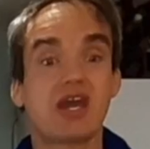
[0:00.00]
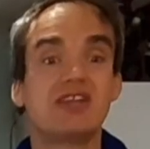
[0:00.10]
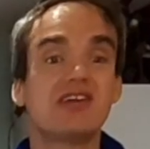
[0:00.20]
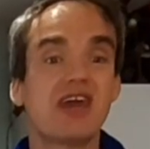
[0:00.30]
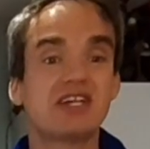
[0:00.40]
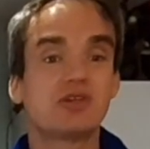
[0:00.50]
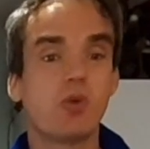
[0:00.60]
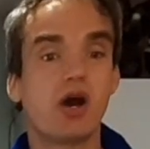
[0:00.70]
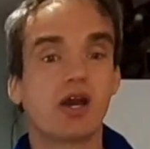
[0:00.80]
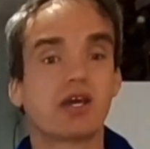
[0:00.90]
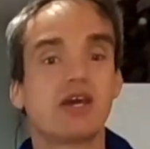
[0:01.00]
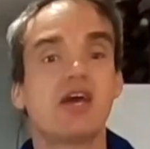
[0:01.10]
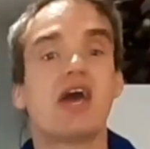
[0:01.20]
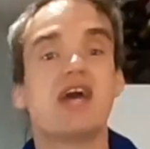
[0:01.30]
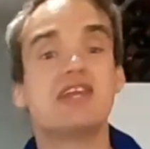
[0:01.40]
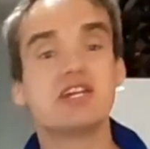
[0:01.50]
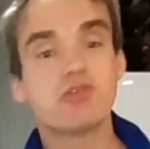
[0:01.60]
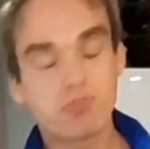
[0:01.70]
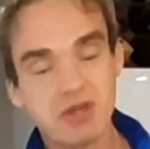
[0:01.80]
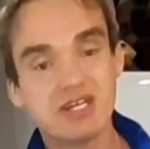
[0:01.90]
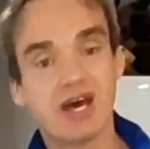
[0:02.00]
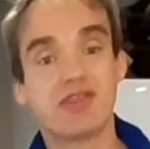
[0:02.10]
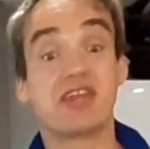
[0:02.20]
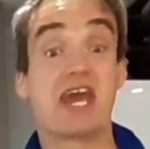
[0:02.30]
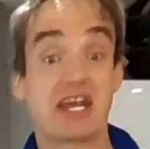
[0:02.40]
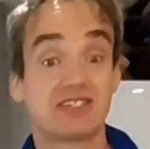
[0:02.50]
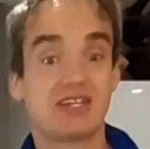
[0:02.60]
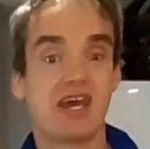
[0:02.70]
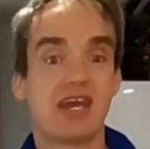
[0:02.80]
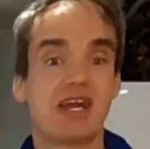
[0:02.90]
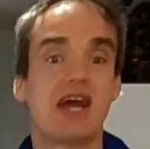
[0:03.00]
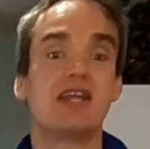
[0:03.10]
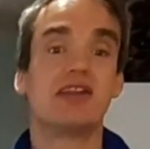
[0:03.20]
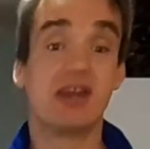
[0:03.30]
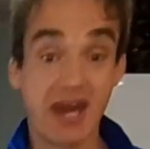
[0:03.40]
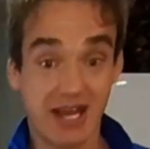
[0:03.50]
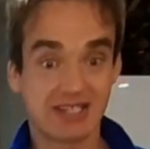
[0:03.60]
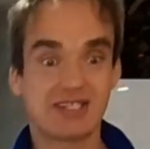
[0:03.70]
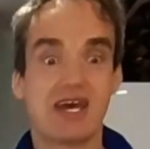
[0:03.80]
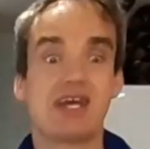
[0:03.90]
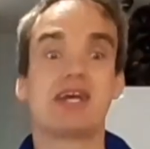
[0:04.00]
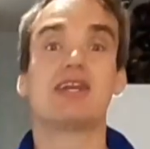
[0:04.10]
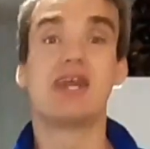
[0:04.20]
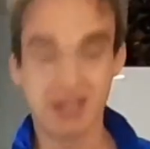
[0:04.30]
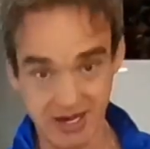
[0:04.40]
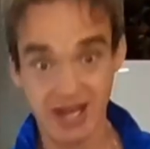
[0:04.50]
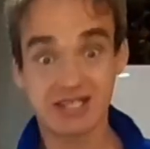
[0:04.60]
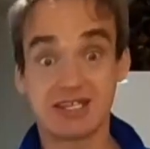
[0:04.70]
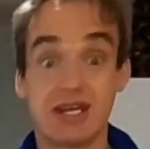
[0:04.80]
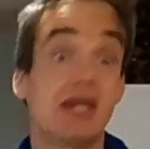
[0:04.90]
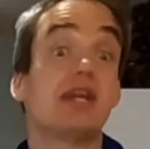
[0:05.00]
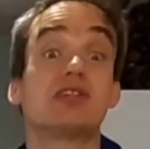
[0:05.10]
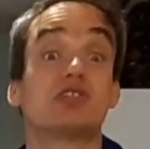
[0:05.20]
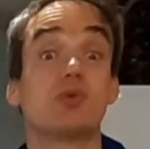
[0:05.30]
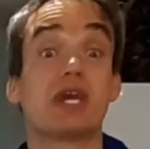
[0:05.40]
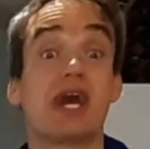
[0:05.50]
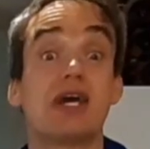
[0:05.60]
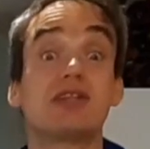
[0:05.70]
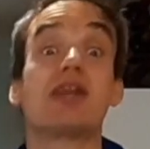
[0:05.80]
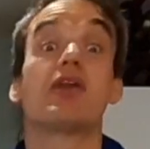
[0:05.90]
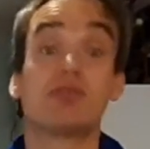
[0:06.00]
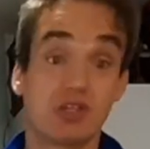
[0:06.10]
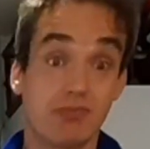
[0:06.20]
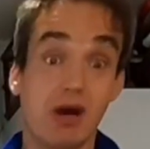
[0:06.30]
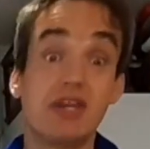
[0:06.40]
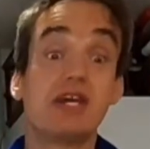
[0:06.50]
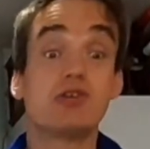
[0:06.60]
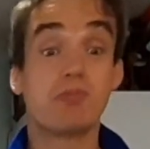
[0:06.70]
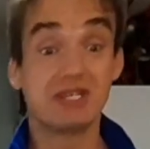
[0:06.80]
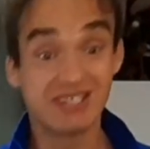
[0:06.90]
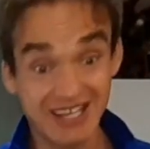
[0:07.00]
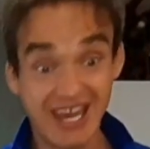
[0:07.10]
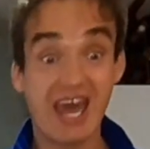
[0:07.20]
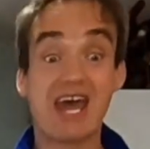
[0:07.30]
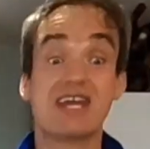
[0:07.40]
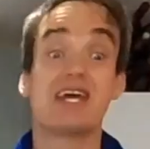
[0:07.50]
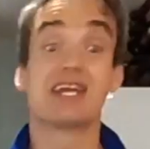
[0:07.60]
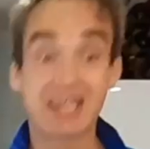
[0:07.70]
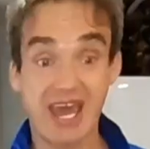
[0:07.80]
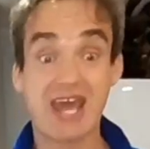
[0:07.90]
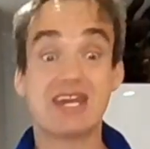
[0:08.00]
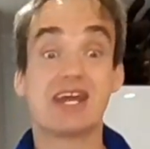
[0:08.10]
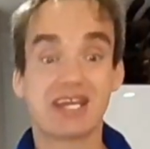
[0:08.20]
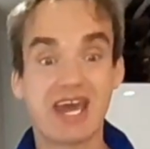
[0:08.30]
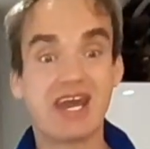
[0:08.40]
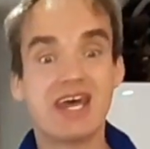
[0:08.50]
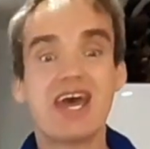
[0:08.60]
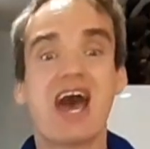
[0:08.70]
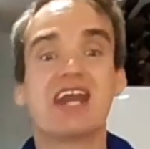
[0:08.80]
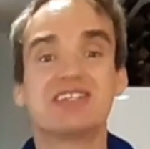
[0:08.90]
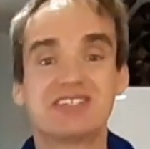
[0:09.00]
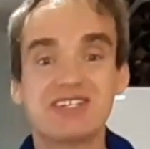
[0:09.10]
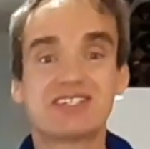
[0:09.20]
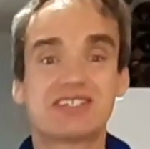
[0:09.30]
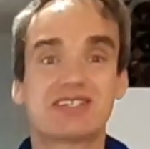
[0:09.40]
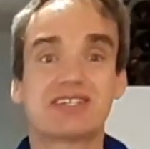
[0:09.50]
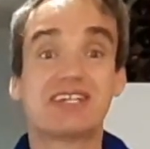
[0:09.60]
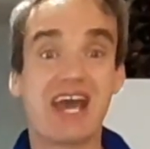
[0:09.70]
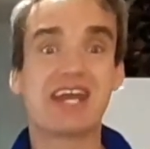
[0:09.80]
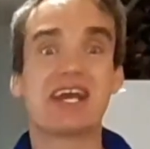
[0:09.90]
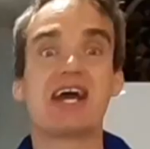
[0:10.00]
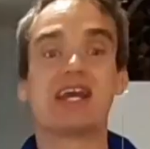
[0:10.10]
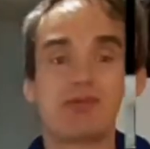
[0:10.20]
and then you head to work. And then you repeat that the next day, and then the next day, and then the next day. And then it's the weekend, and then obviously on Monday, you repeat it again, and again, and again. And it's just getting a little